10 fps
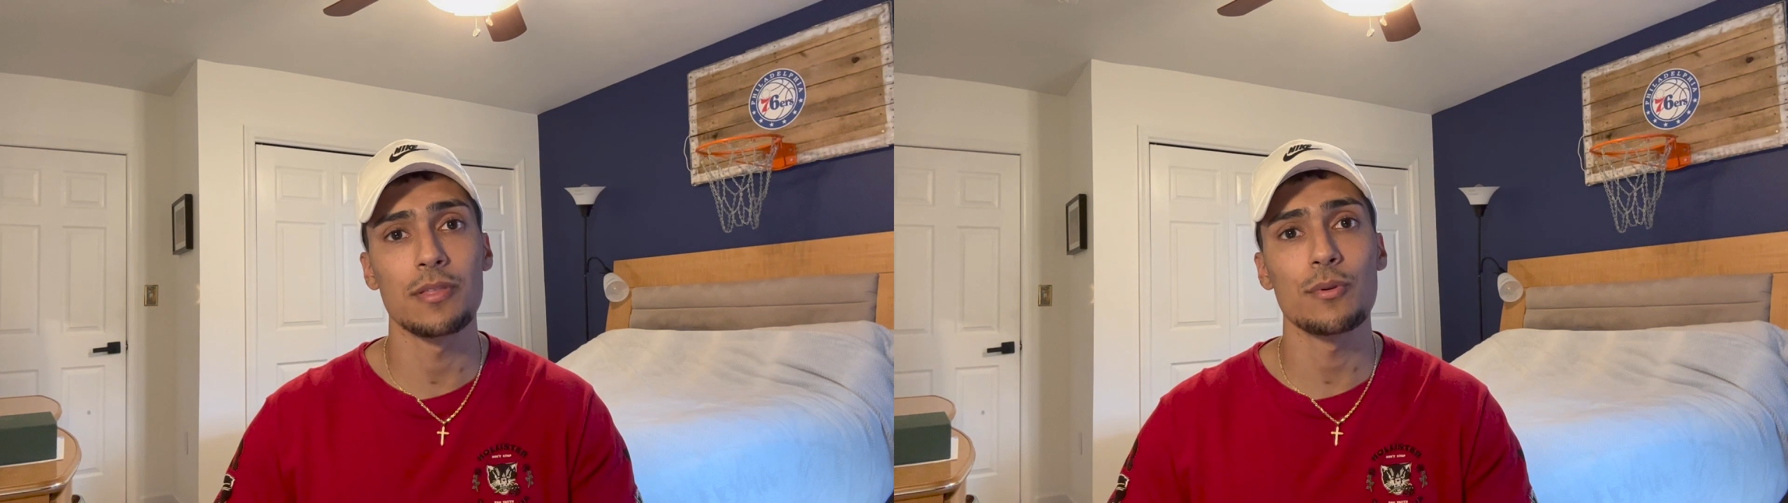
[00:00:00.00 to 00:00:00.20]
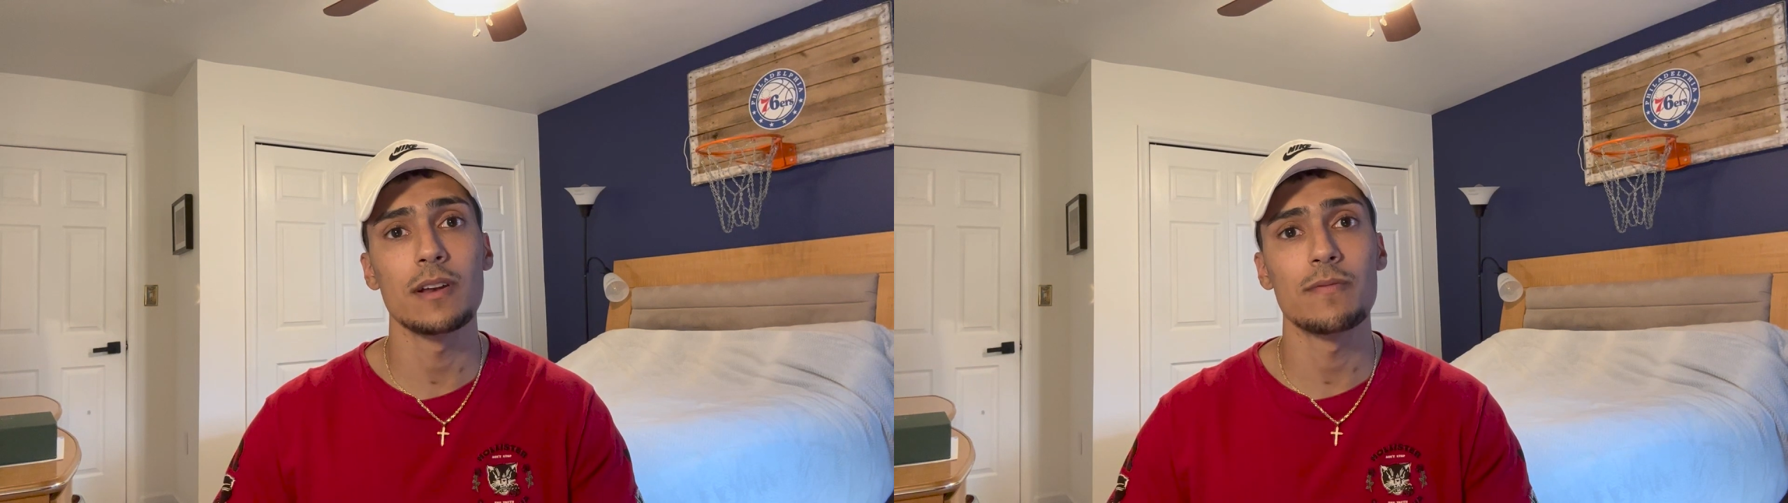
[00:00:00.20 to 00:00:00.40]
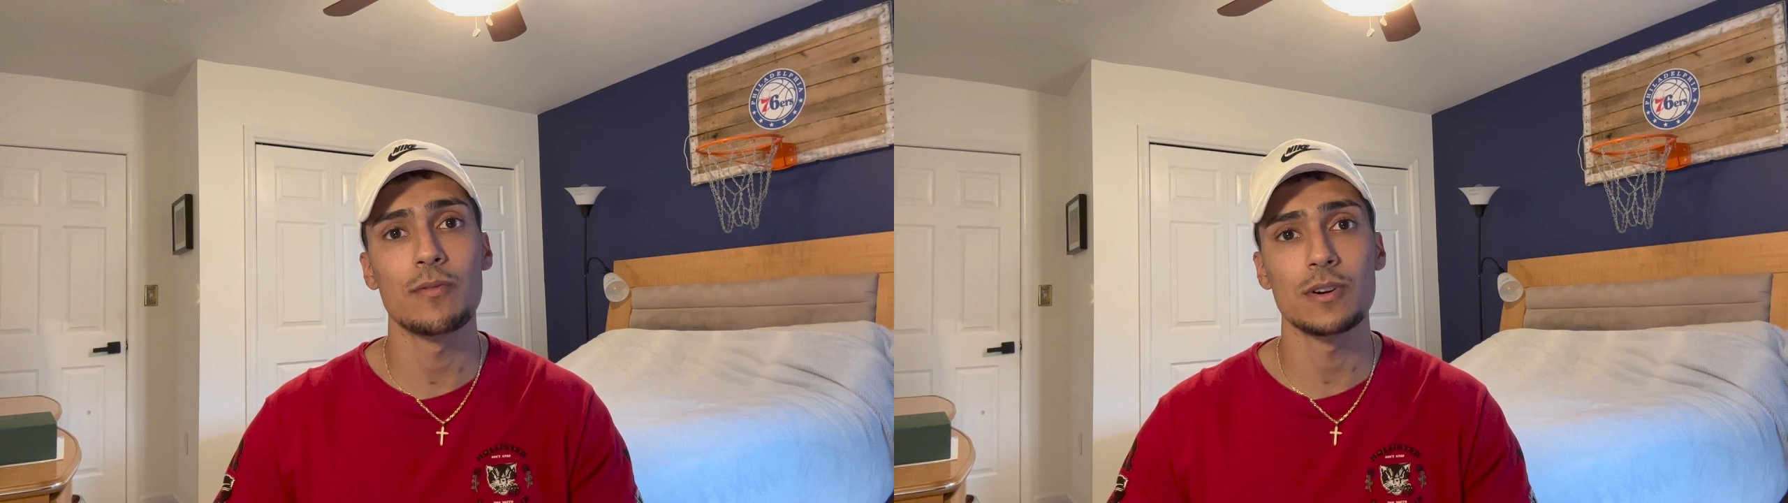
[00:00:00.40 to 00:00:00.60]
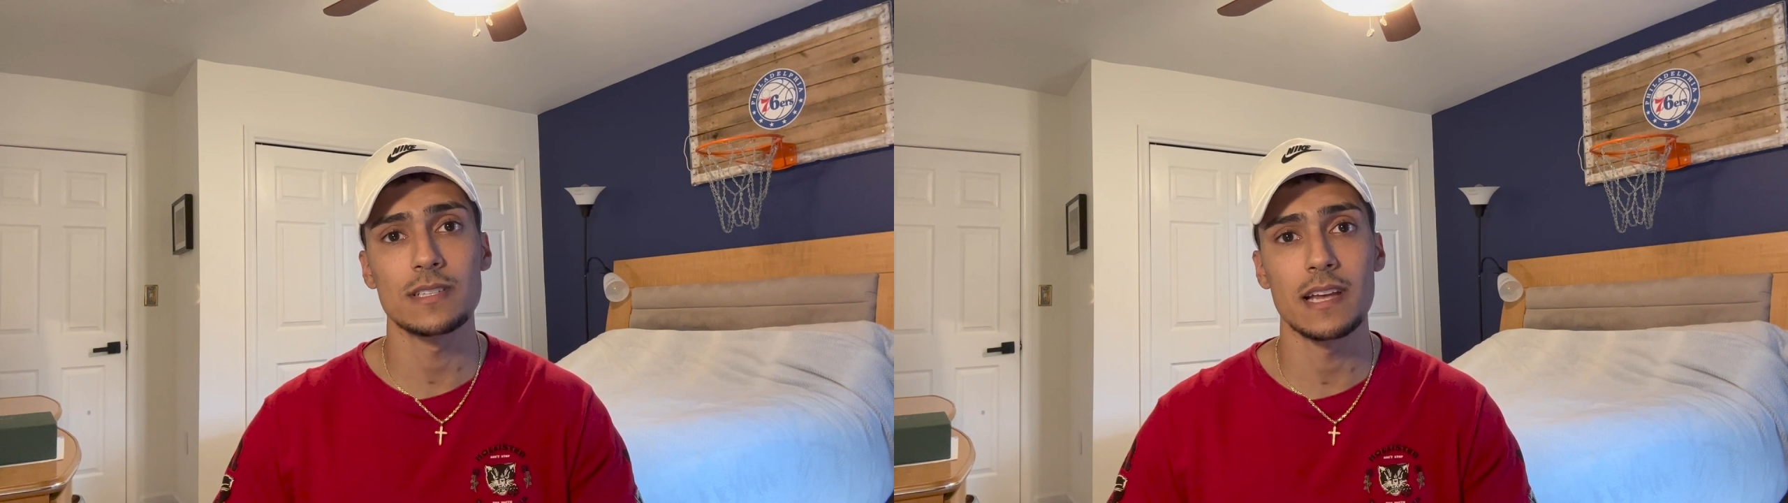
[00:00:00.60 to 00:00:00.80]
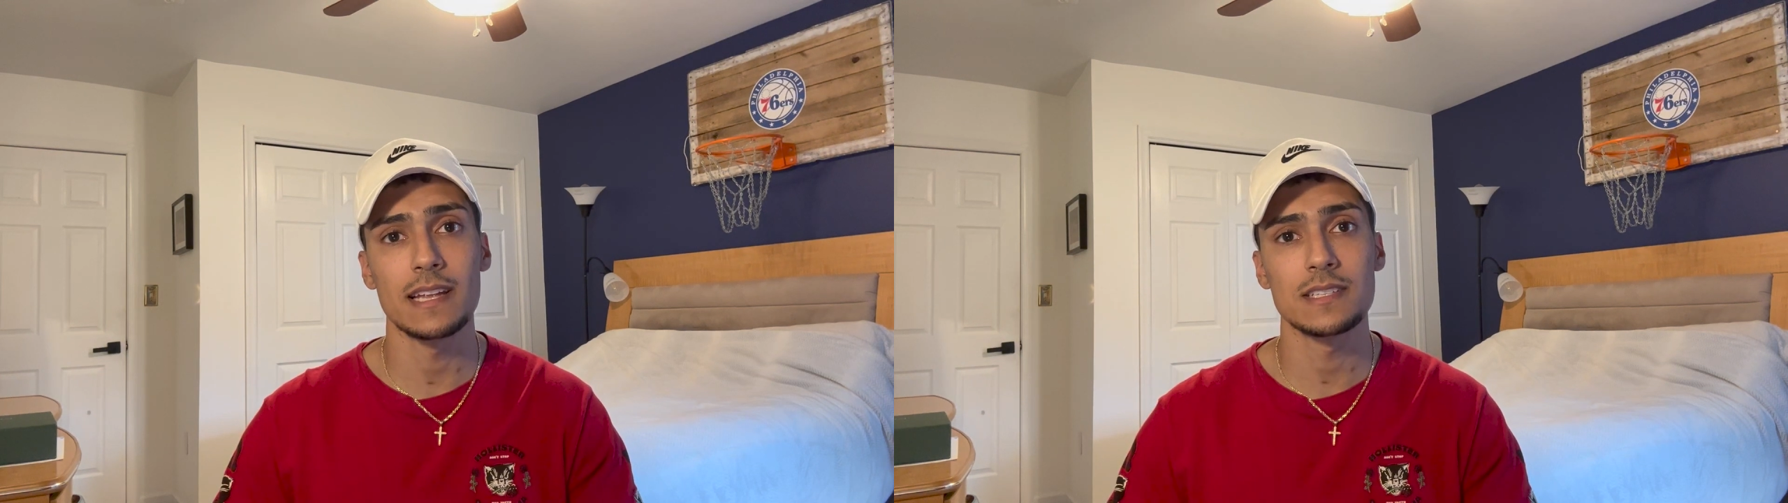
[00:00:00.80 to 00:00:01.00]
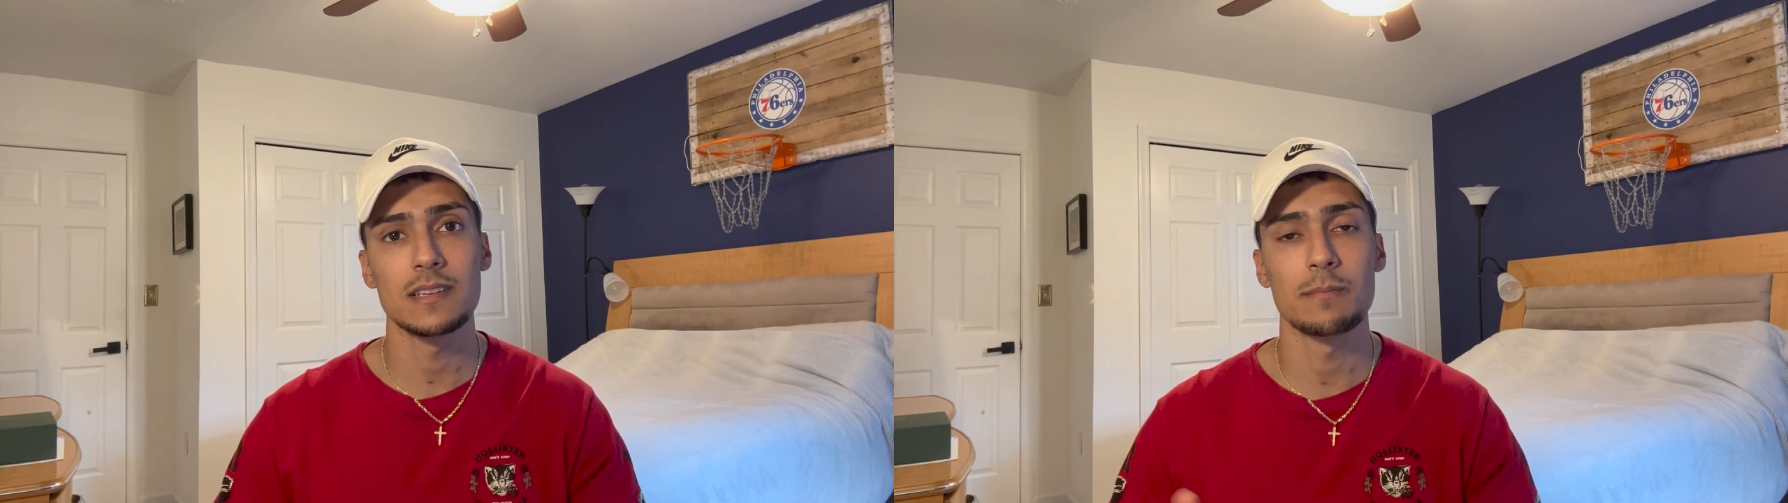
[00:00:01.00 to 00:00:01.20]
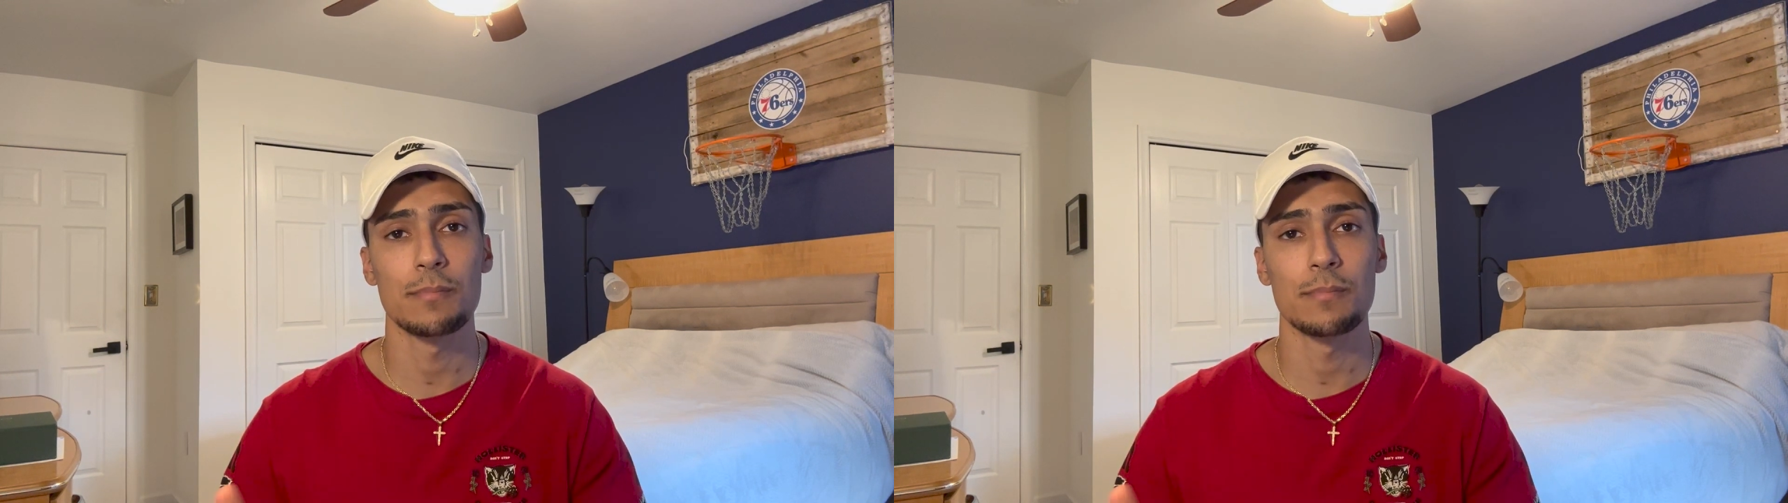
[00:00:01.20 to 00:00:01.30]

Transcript: 3 to 4 sets